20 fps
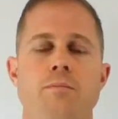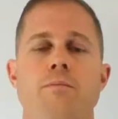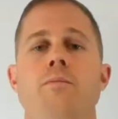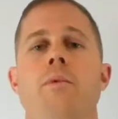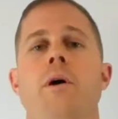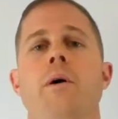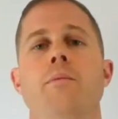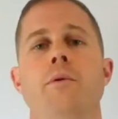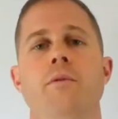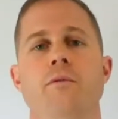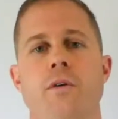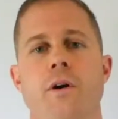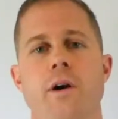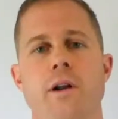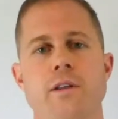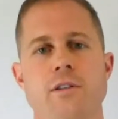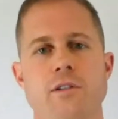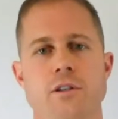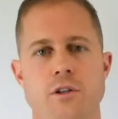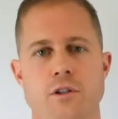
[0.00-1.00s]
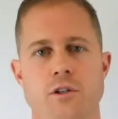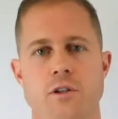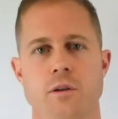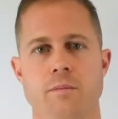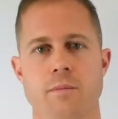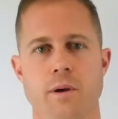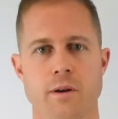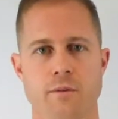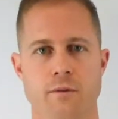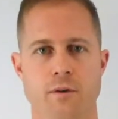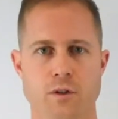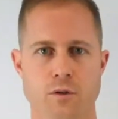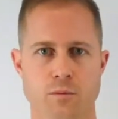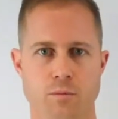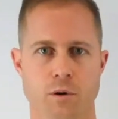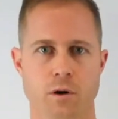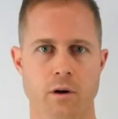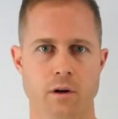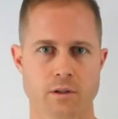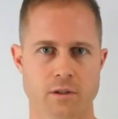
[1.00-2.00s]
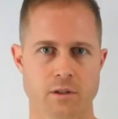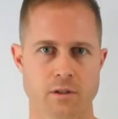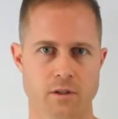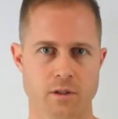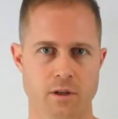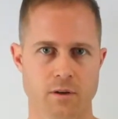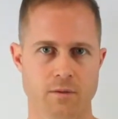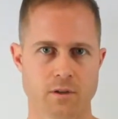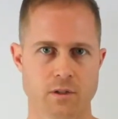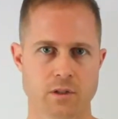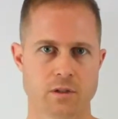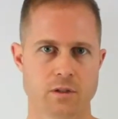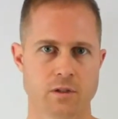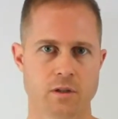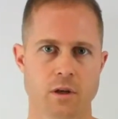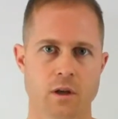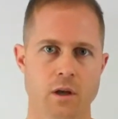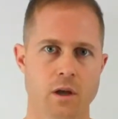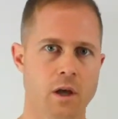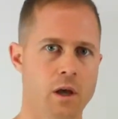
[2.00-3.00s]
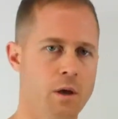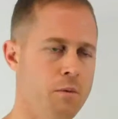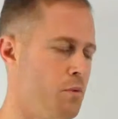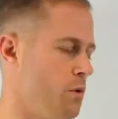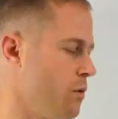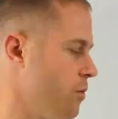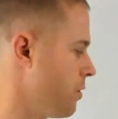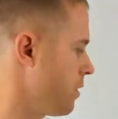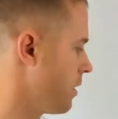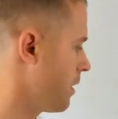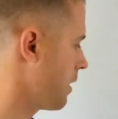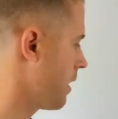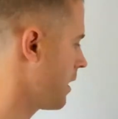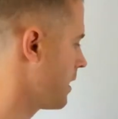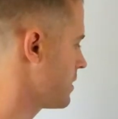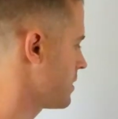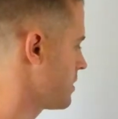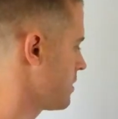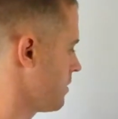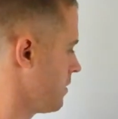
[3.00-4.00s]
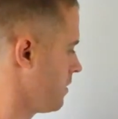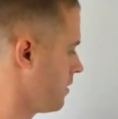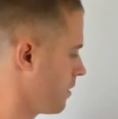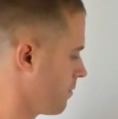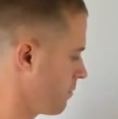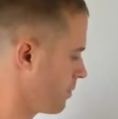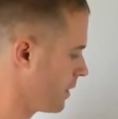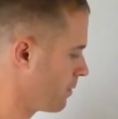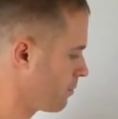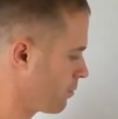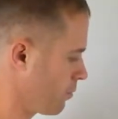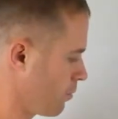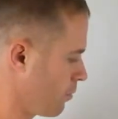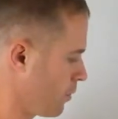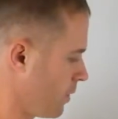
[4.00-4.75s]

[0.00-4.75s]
by providing socially beneficial products and services. But as young people,